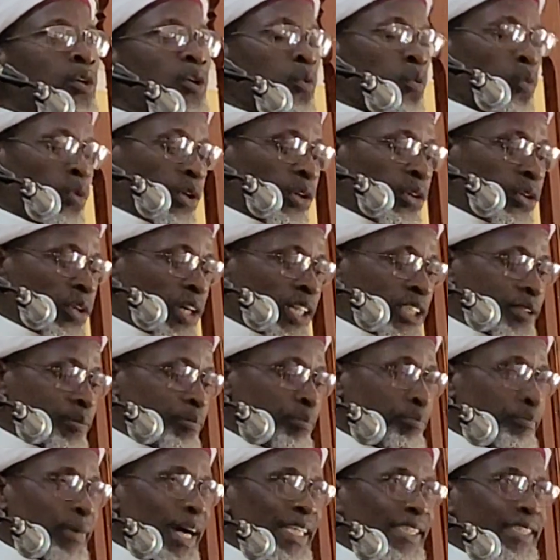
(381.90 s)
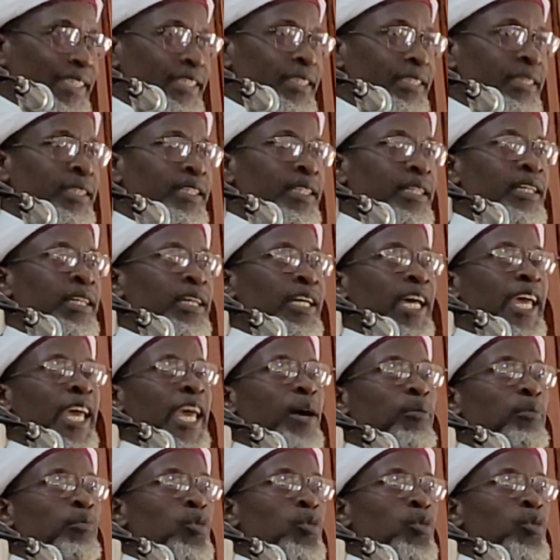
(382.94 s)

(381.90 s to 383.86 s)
will not match a